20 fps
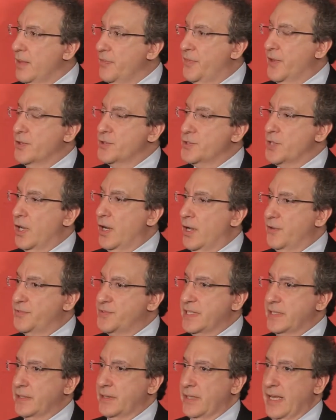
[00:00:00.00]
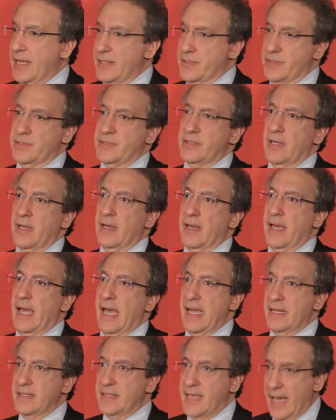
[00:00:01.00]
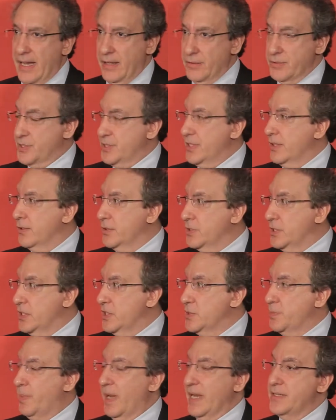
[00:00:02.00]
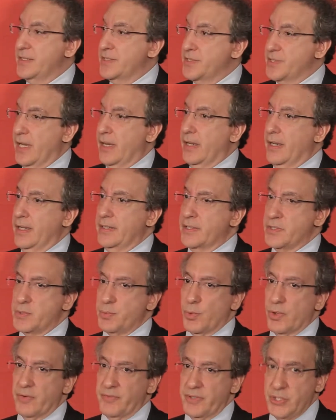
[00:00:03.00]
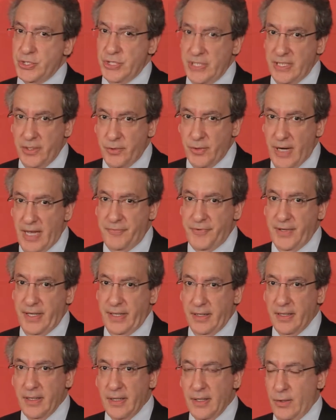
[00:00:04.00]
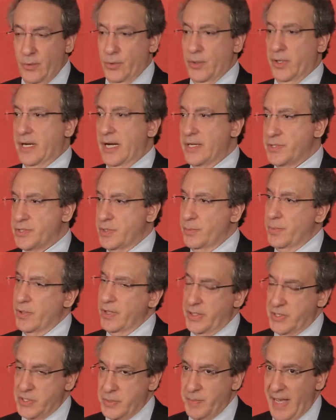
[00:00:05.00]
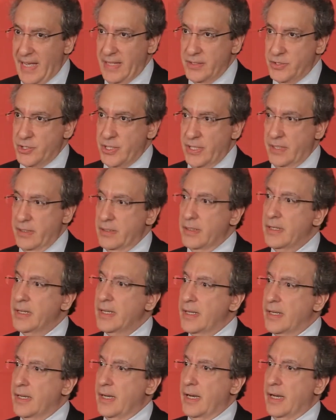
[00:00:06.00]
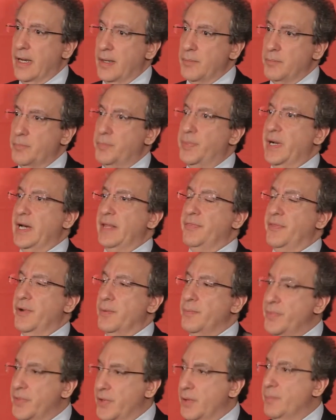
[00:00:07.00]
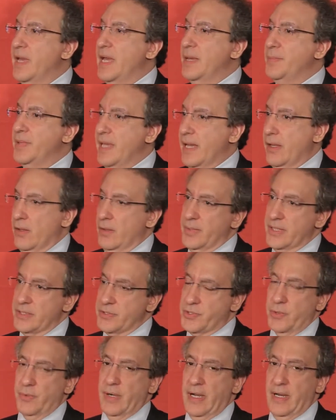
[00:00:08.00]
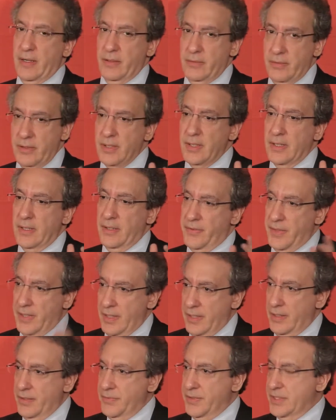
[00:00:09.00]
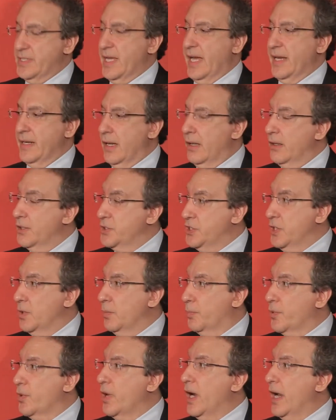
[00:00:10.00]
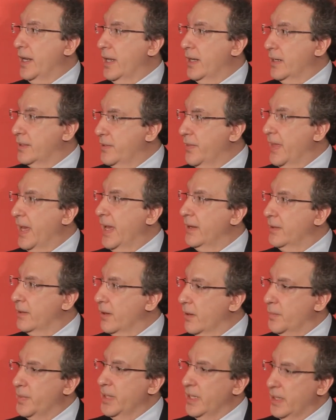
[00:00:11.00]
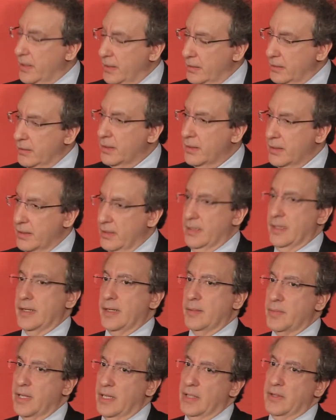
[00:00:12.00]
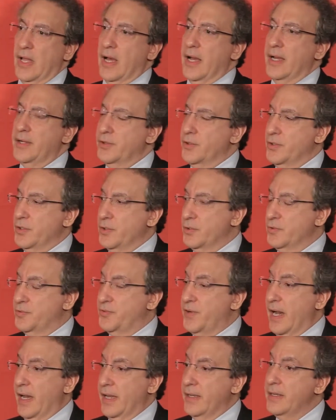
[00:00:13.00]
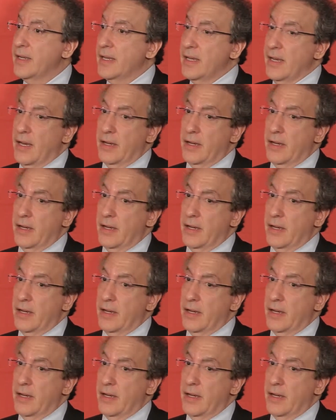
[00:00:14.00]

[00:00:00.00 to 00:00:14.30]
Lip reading: there's often less headcount synergies by design. It's more of a geographic or customer expansion, but there may be elements around the technology or product that are being aligned or unified.